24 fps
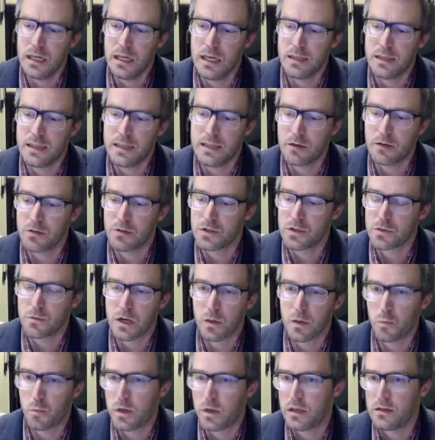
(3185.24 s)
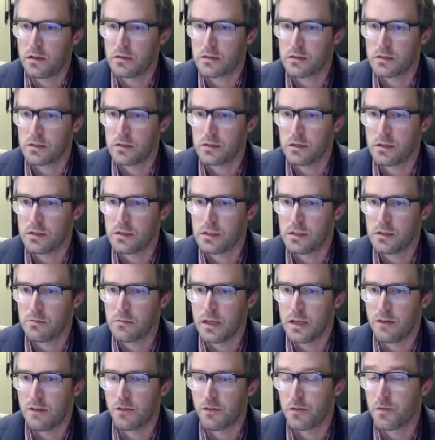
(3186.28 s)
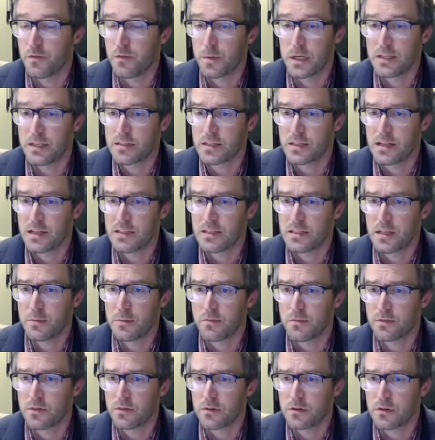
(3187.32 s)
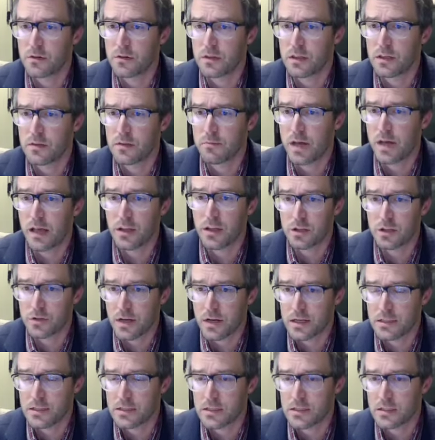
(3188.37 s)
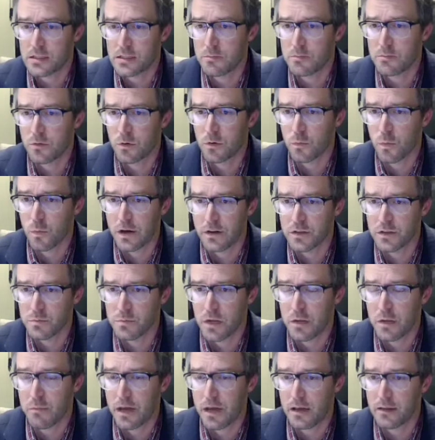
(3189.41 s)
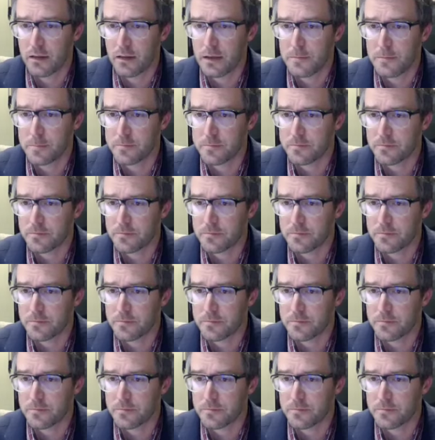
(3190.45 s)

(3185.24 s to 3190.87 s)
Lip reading: And then I would just recommend everybody signs up for the ballot track system or Where's My Ballot,